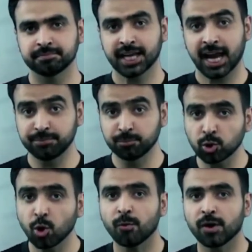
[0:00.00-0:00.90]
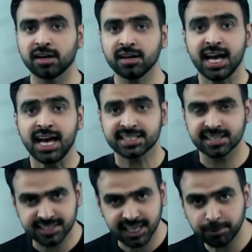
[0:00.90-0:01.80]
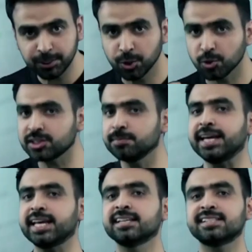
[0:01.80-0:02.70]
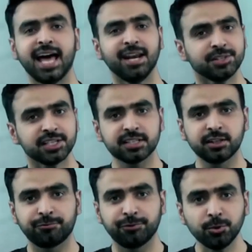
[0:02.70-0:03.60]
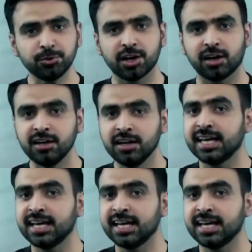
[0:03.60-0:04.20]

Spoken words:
And moreover, since they'll be used in making sandwiches in the future,